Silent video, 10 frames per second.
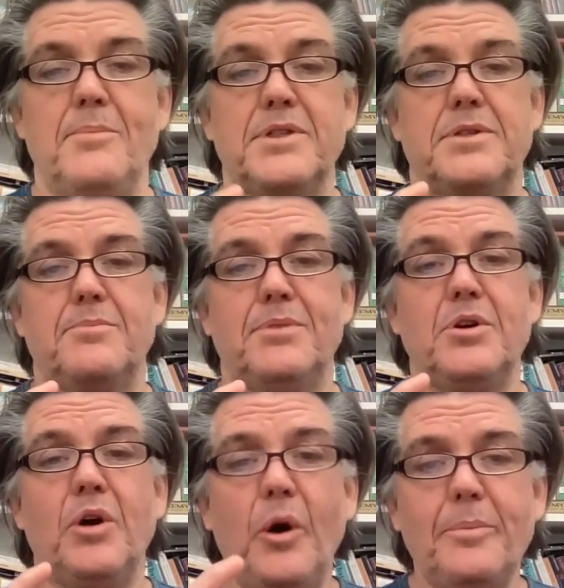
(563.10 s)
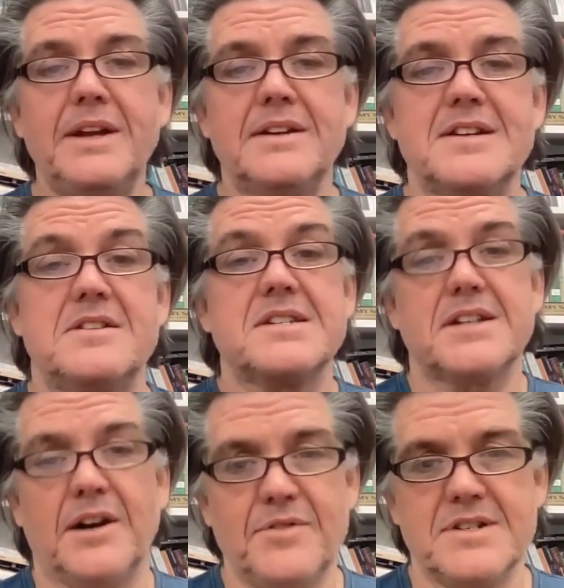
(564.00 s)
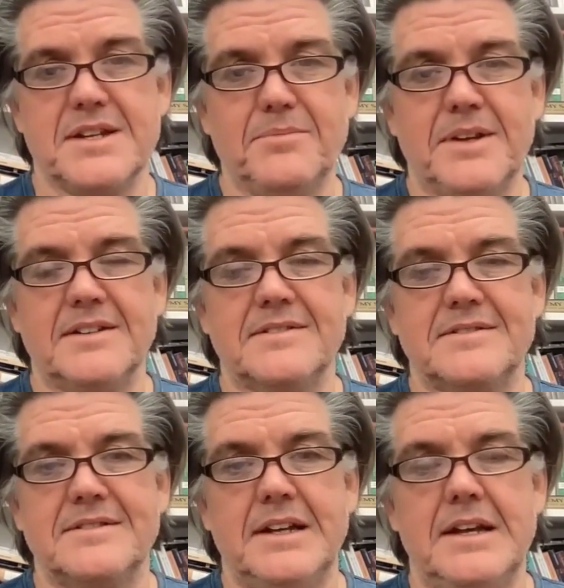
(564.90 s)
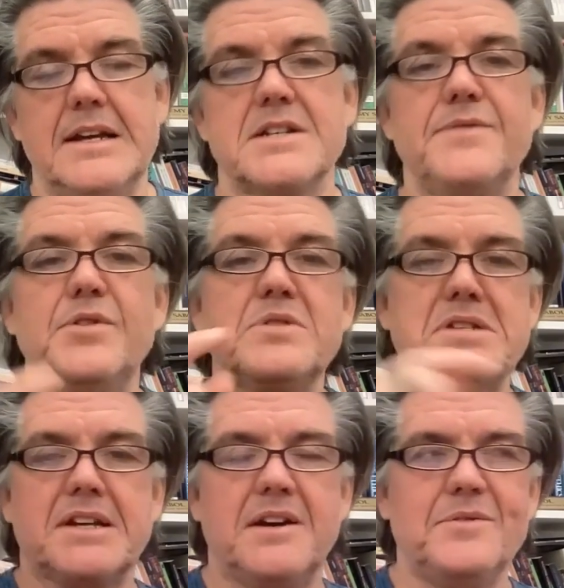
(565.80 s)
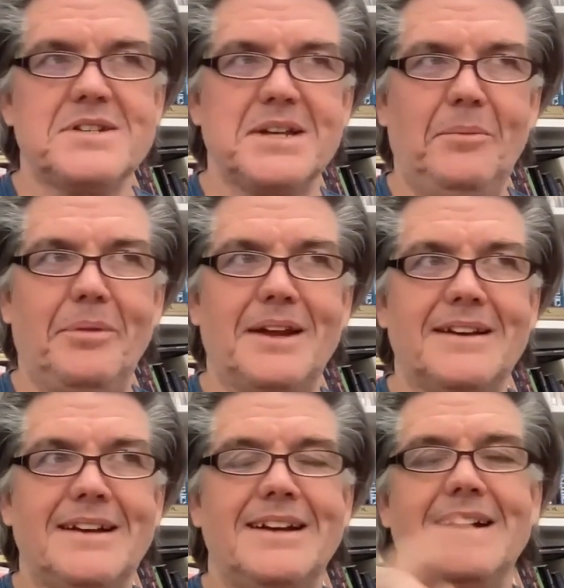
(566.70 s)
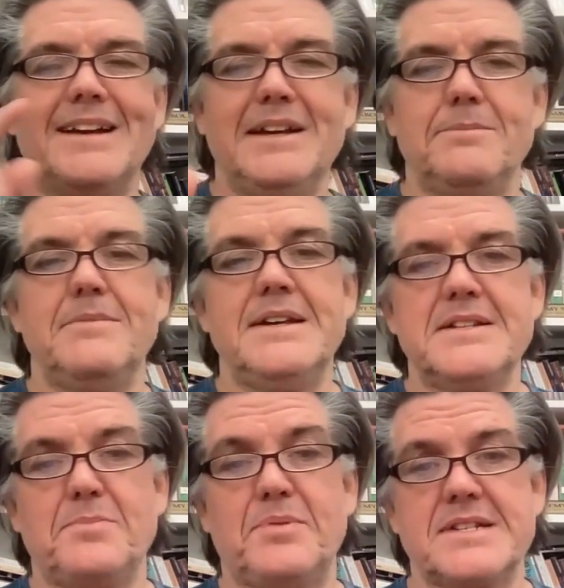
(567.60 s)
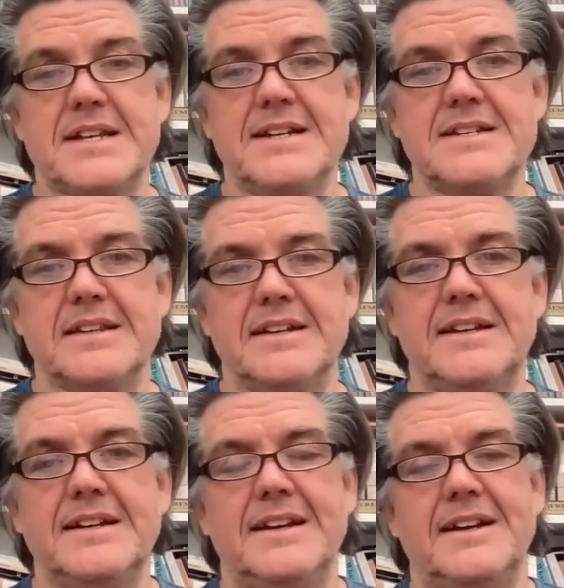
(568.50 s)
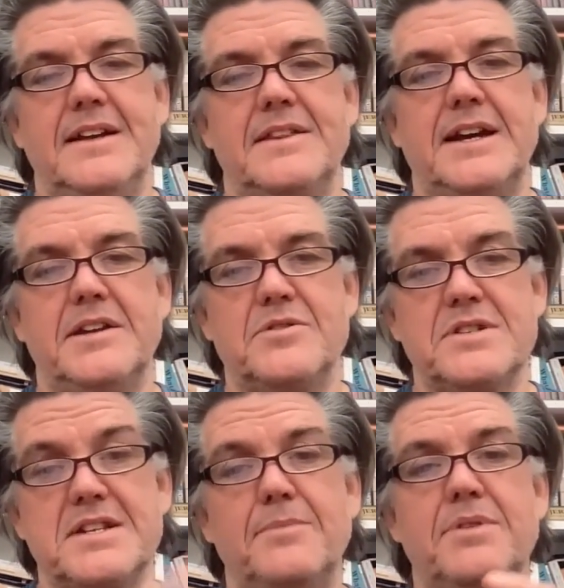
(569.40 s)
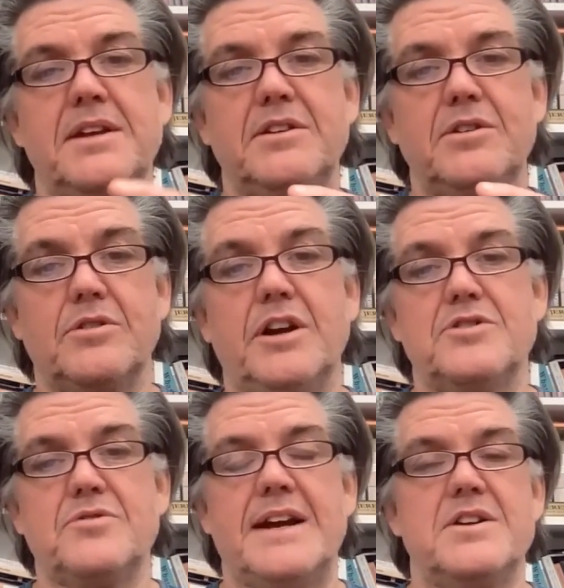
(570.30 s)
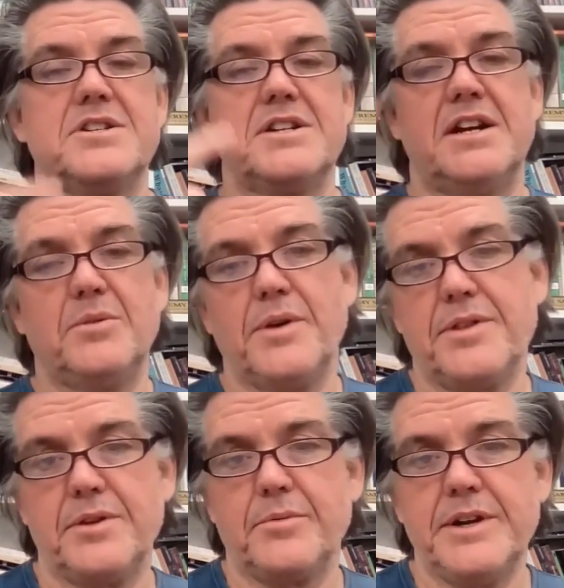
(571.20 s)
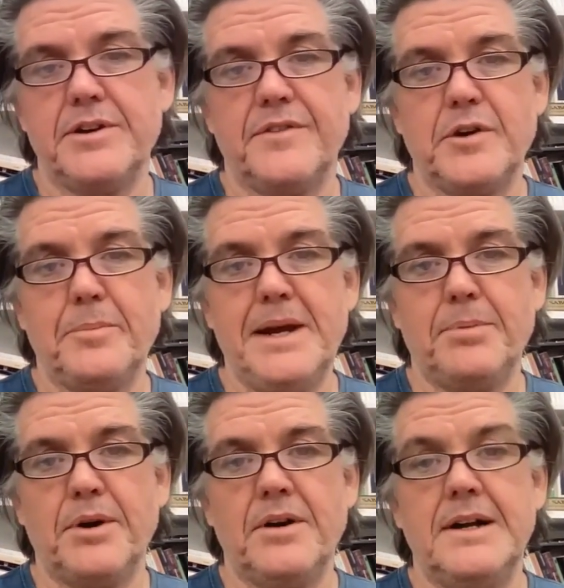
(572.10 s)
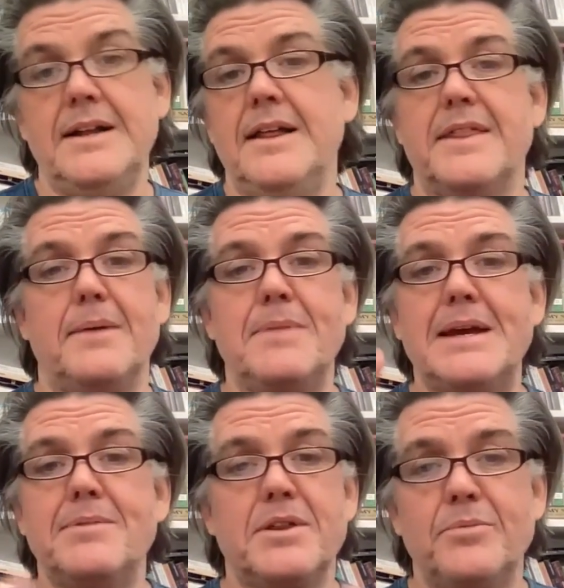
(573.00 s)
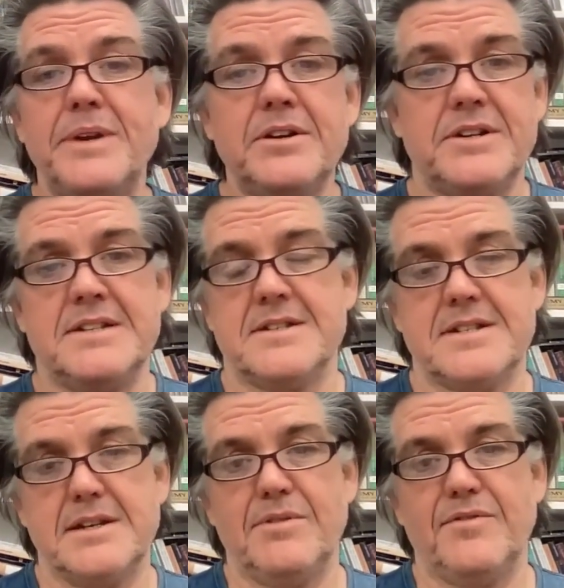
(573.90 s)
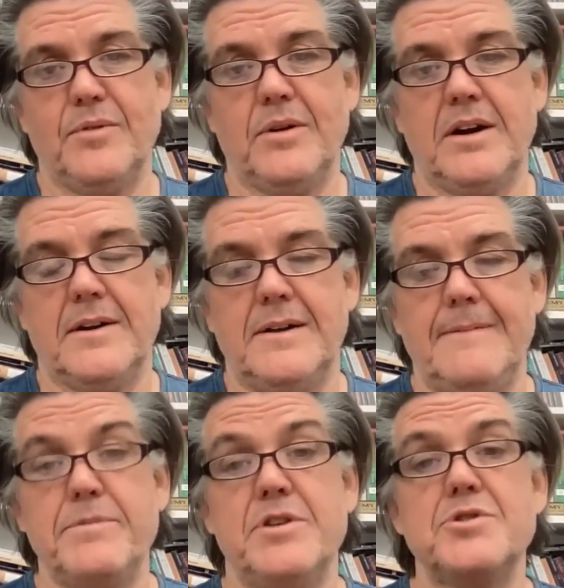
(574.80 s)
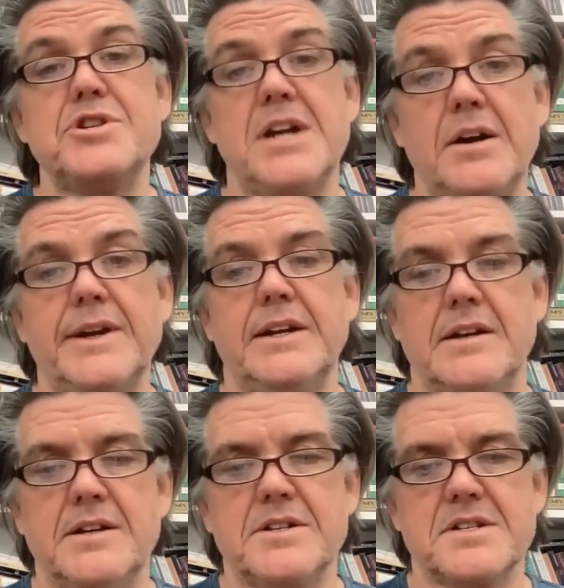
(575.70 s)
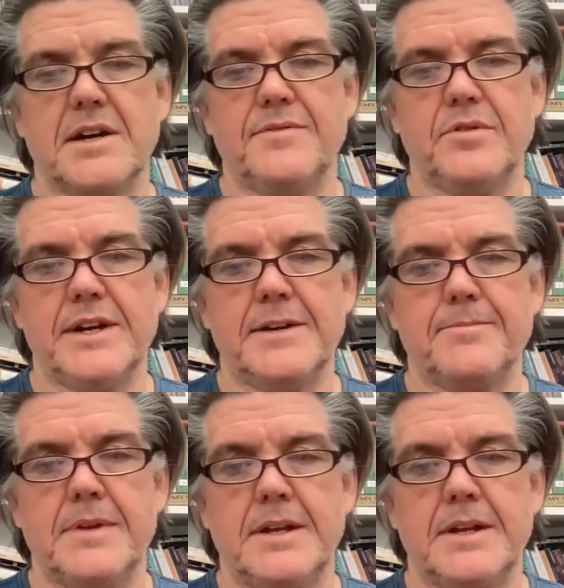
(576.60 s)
But you're hoping to discover something, because if you discover something, it means precisely that there's something you're going to try to share with the reader of your paper that maybe the reader didn't see before. You're sharing a discovery.